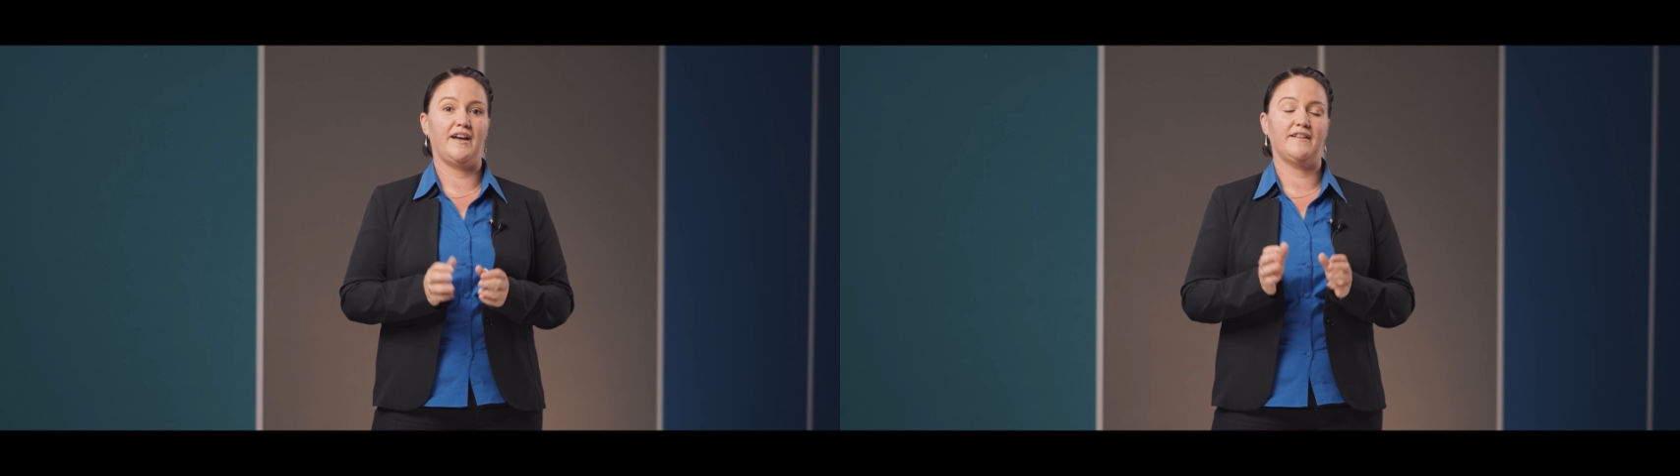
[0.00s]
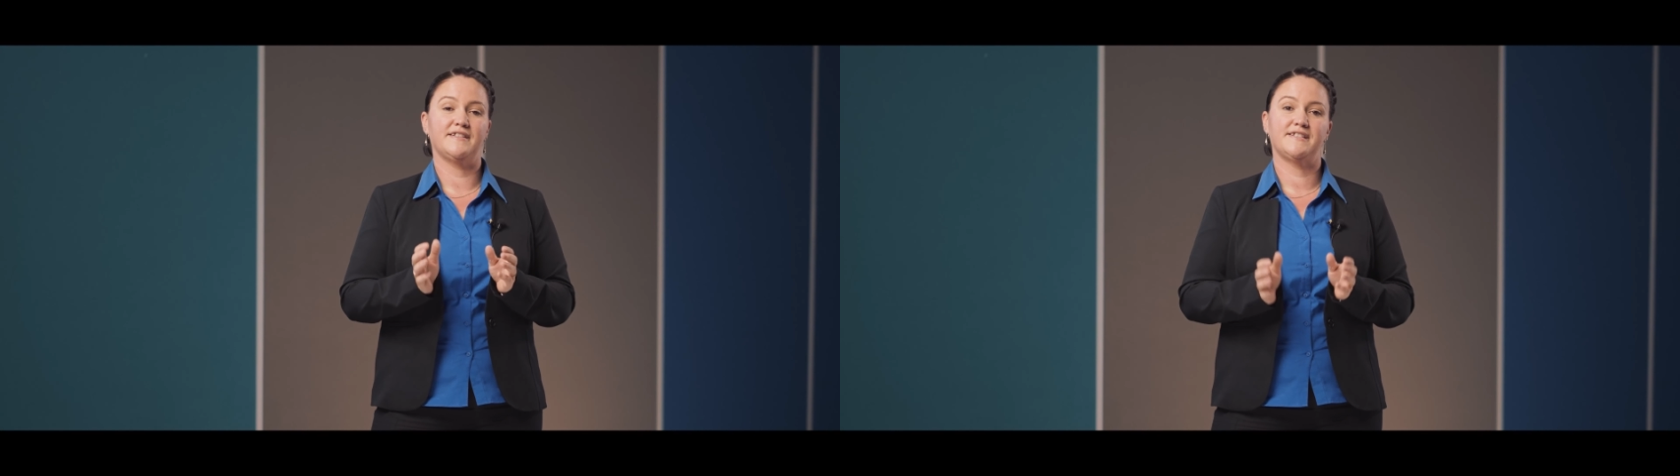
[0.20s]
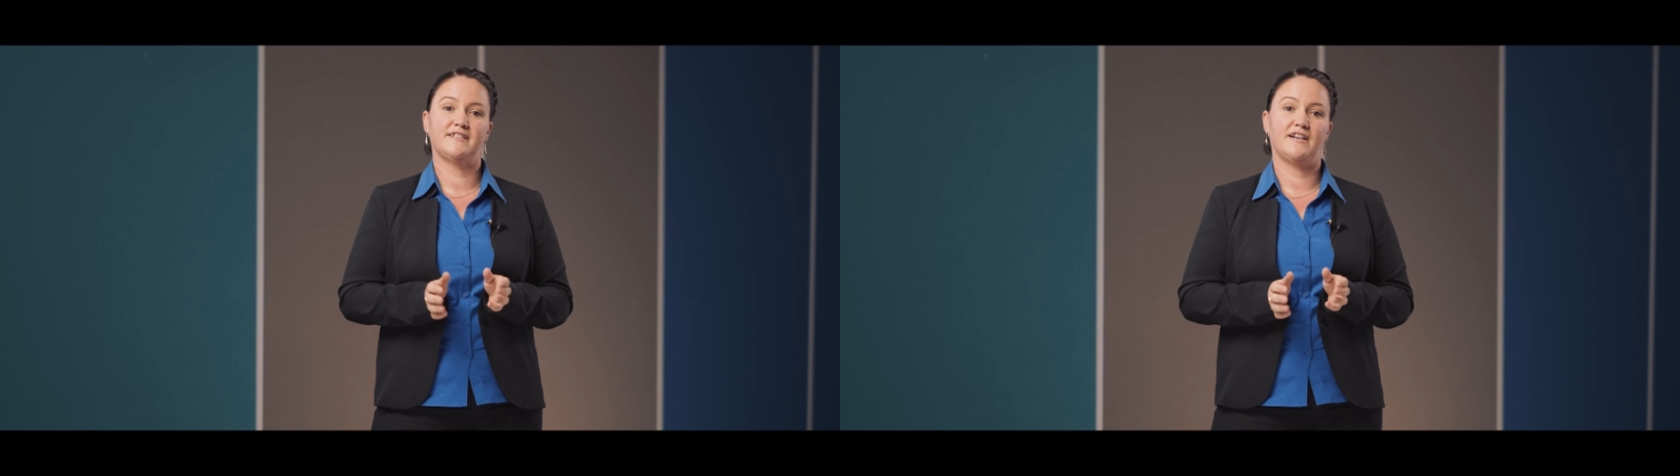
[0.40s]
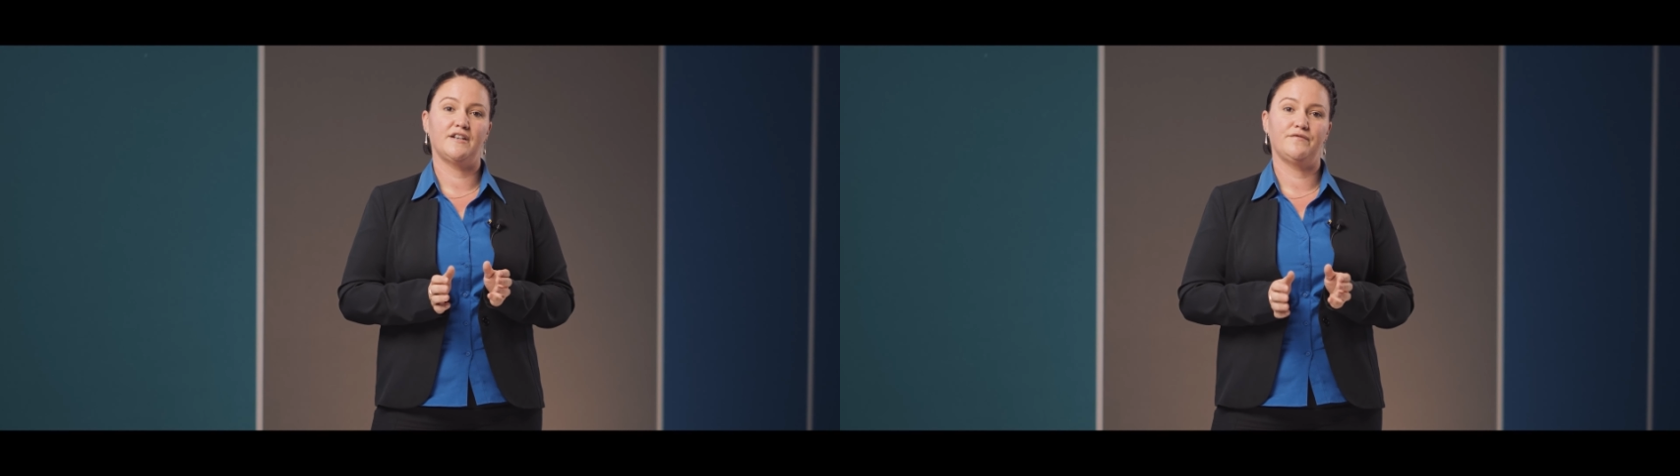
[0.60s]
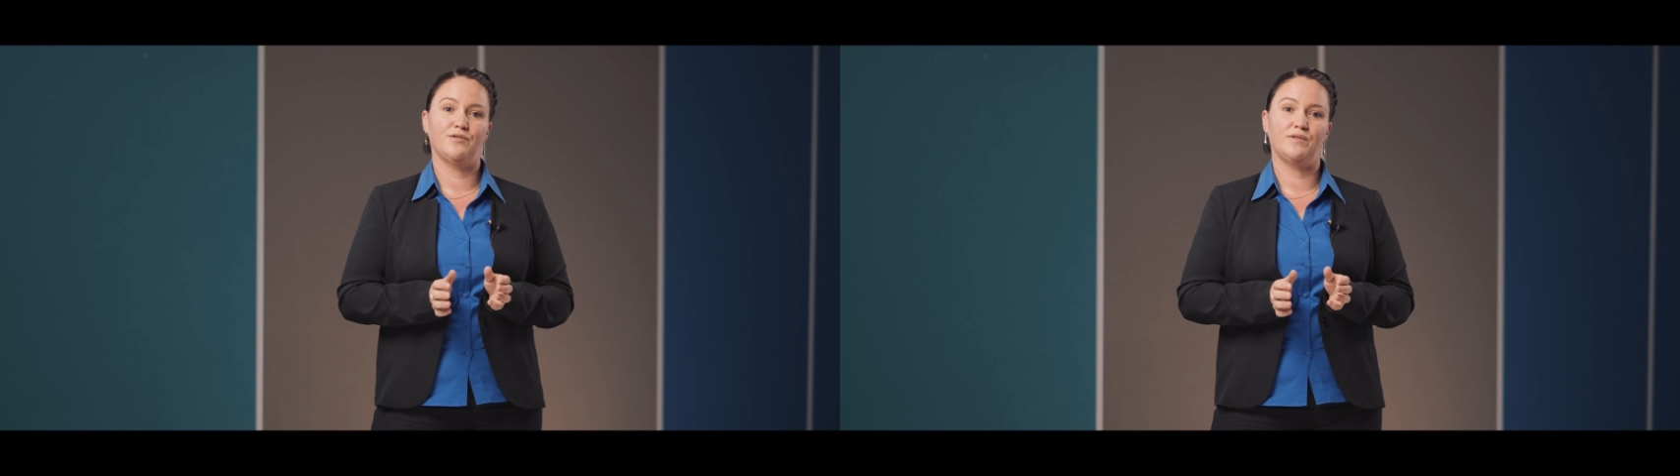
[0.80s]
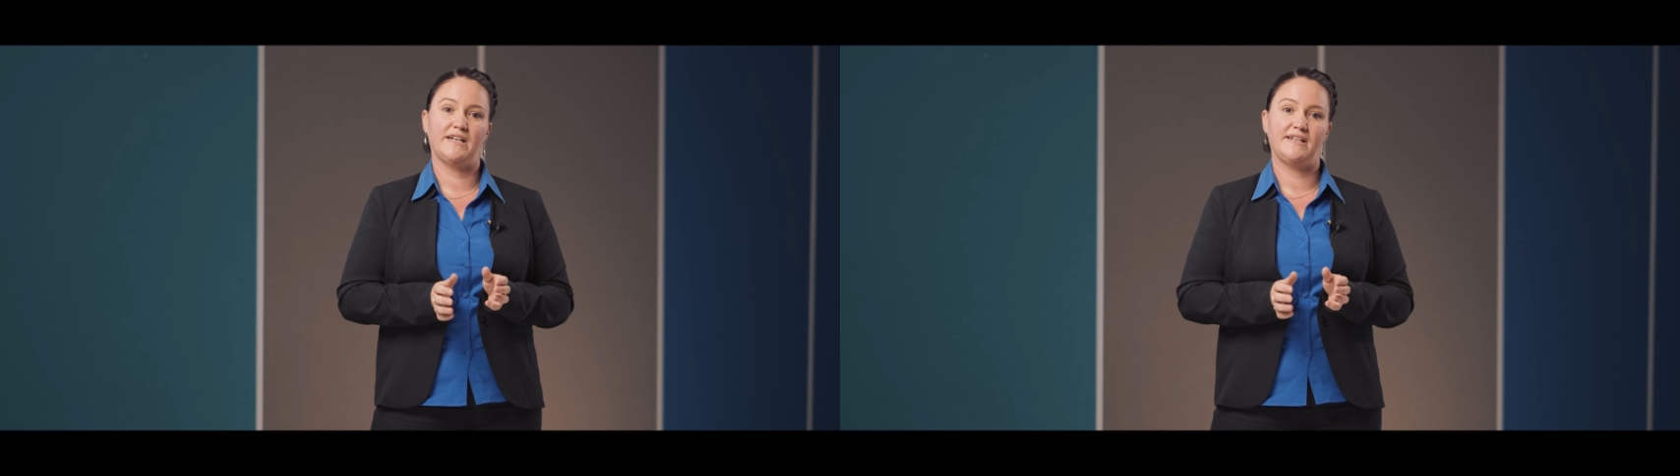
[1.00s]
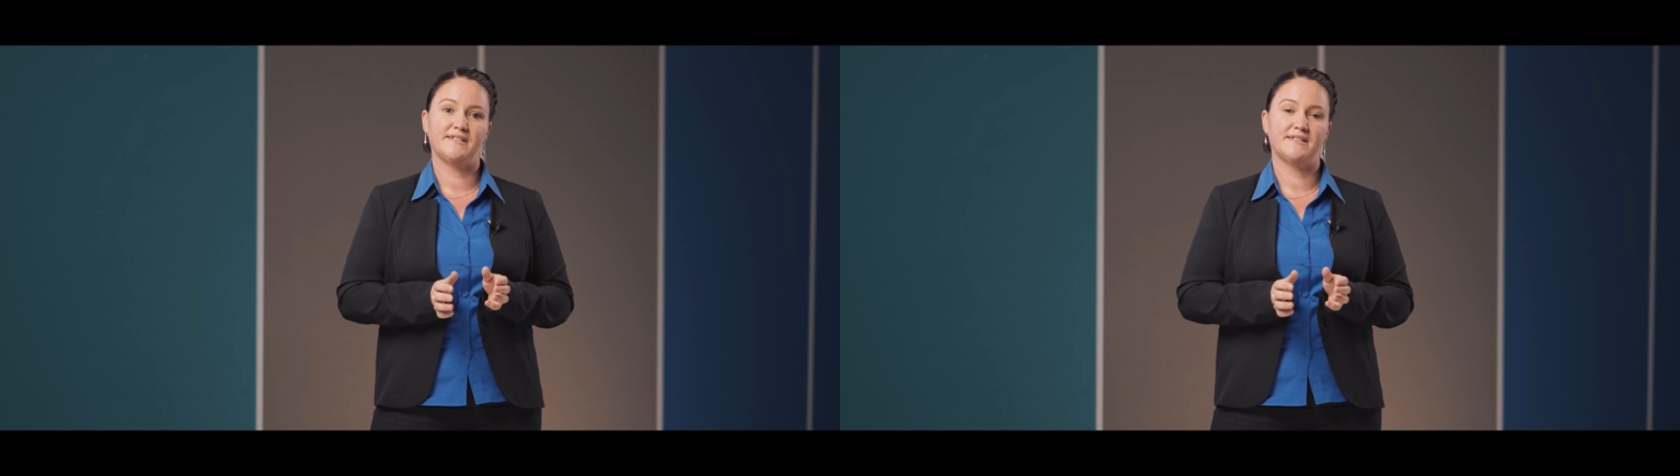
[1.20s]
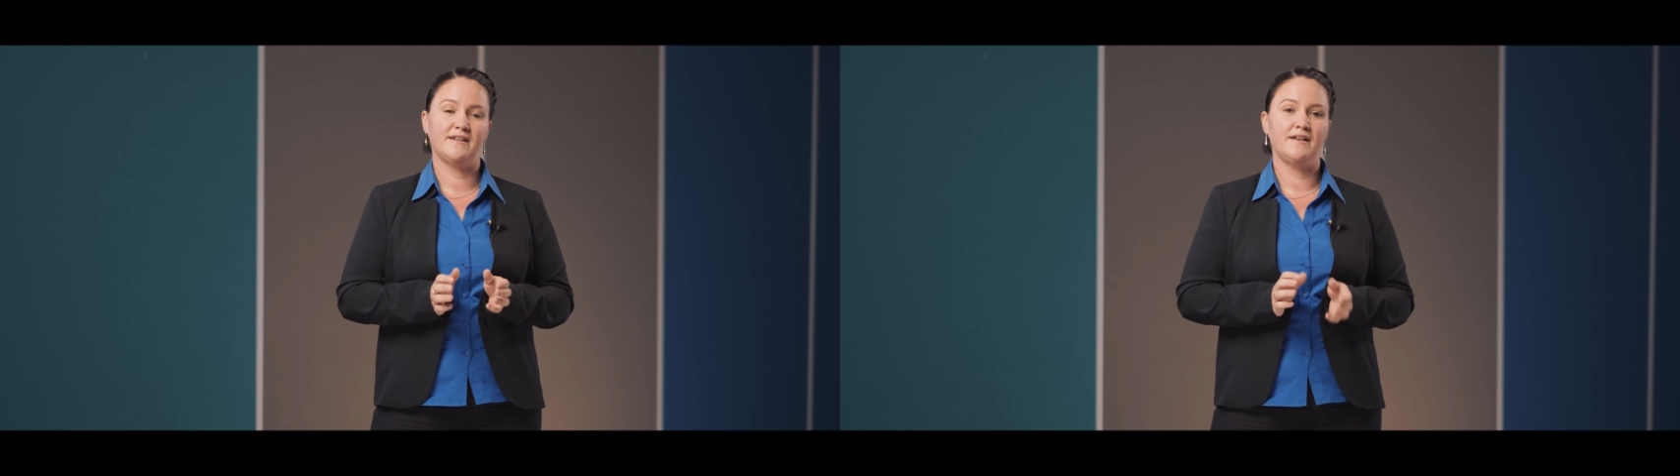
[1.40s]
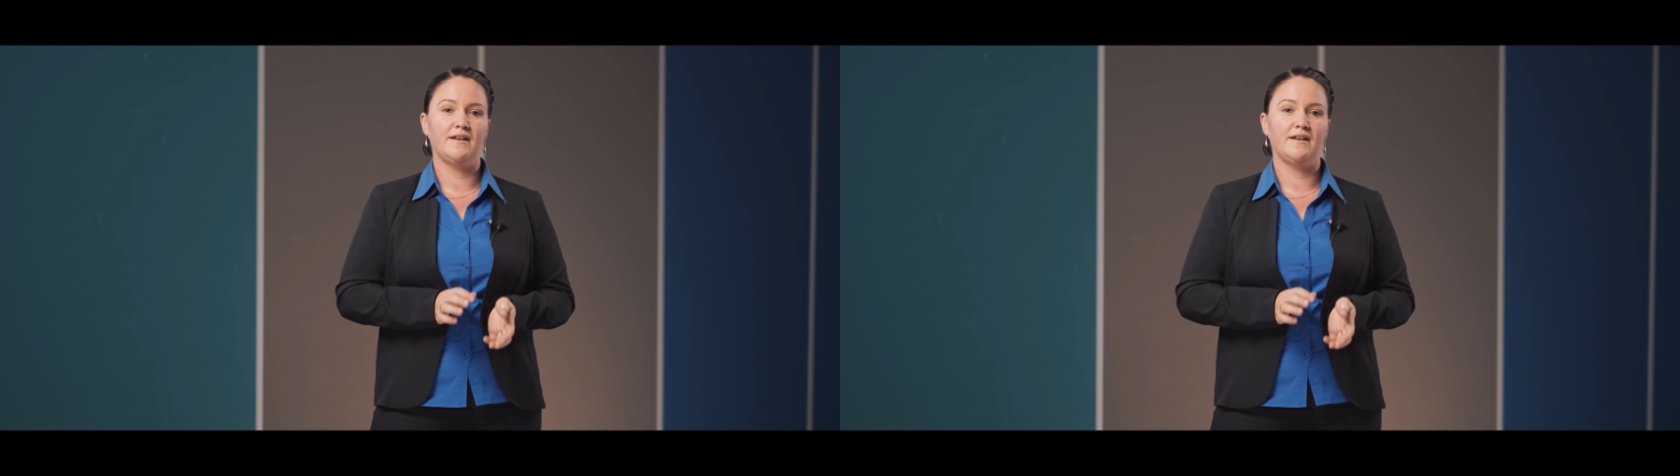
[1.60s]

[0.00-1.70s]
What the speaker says: at the start of your lease.